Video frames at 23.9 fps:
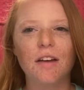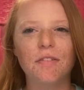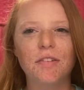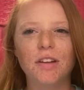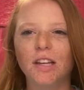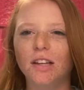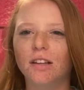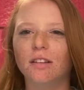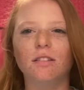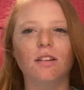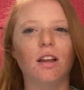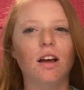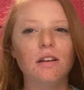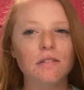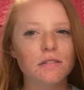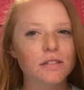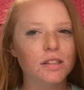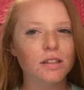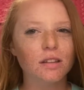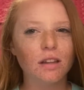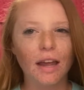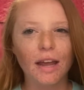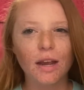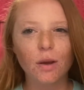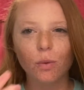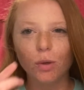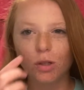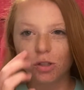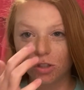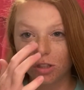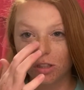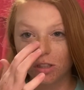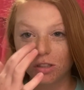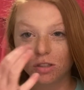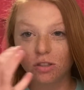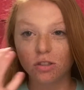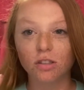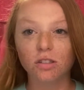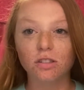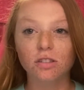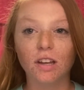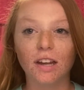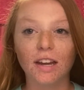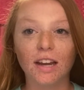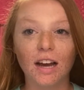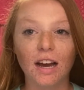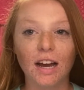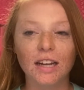He loves languages just
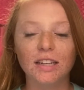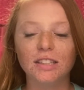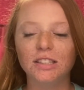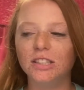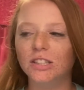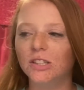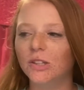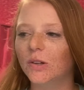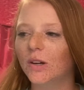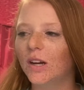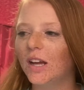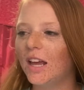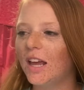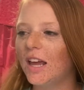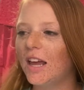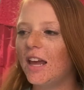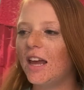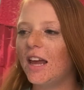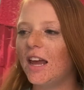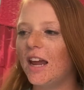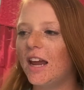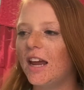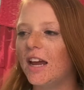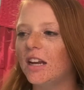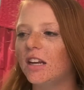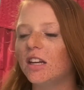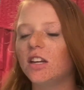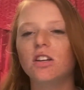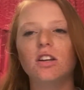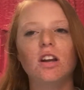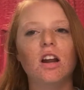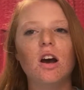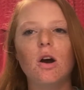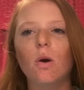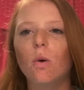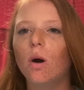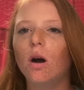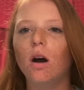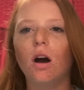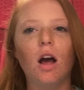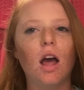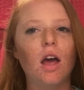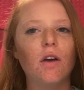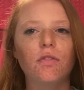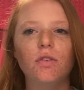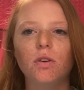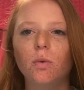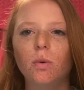like I do, and you know,
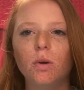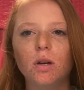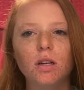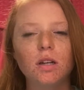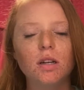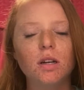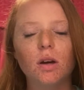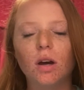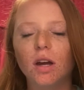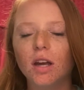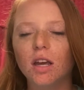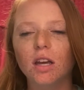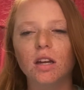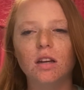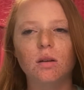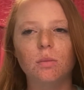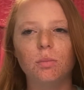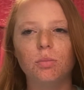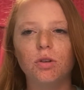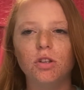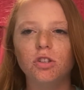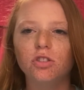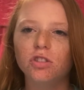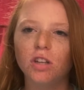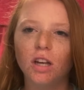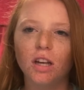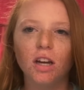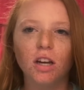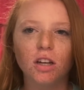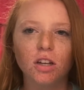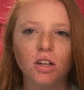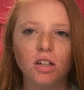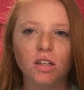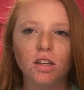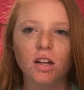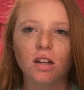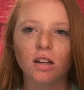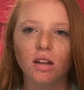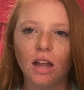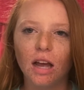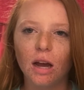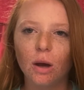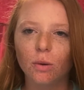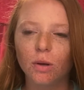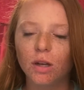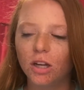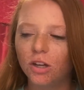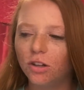everyone can appreciate a good
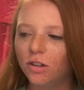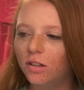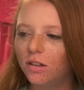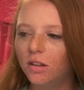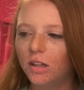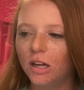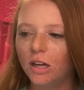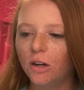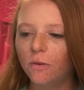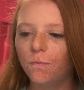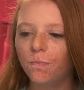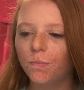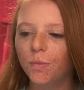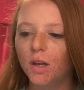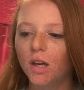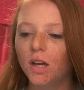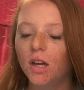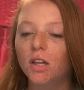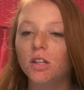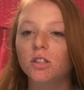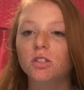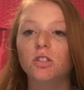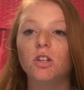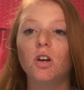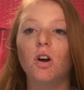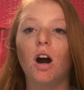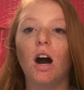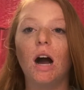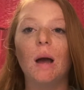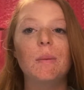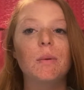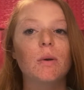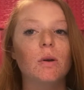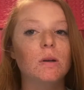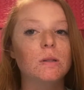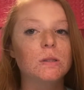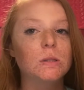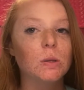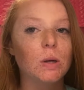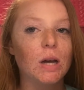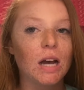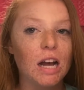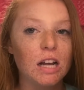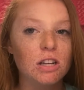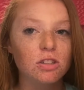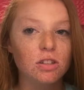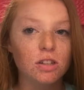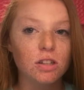clown here and there. So I'm going to
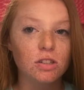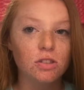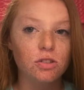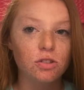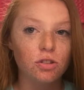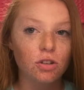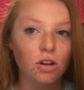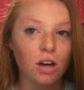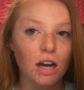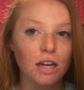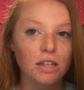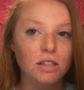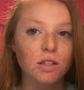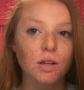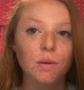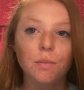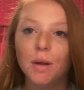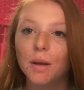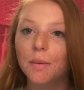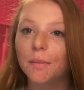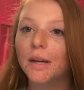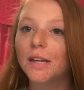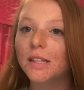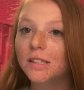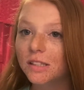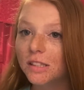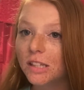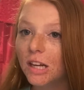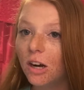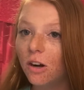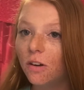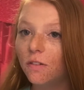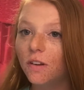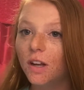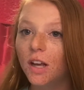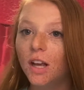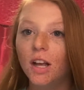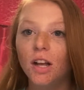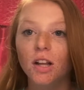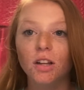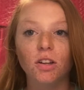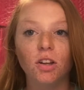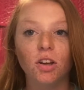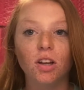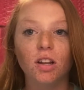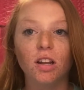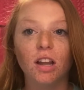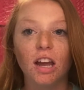actually try to make myself
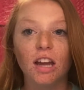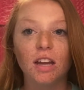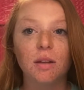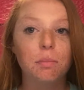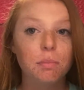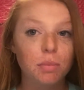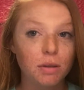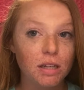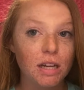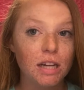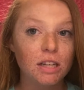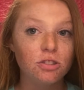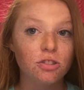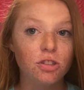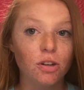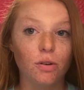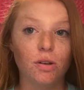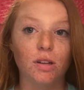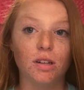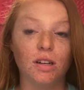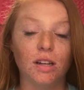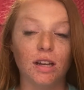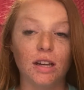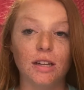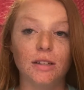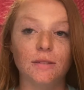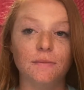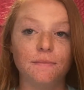look like Pietro today.